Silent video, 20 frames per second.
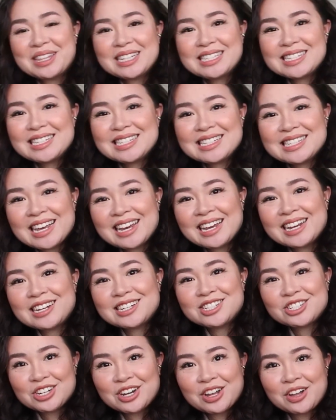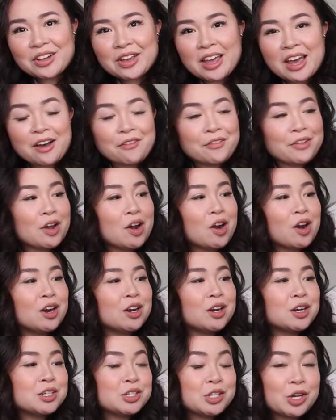This is a Chanel
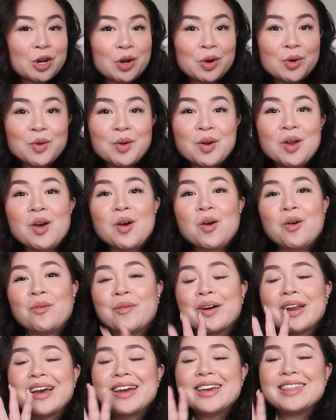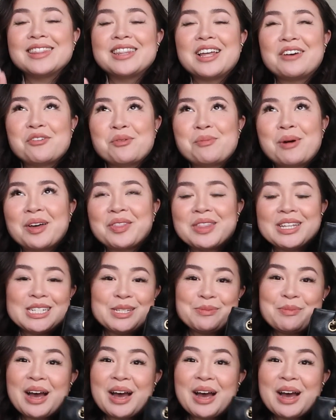Caviar tote. What I love about this